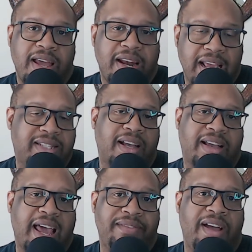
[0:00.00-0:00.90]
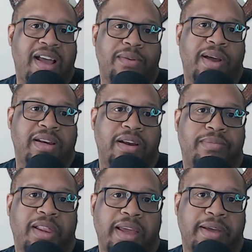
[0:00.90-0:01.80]
They suck at evaluating their
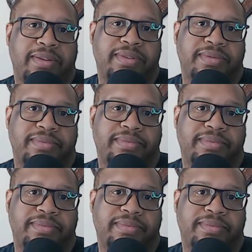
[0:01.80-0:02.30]
players.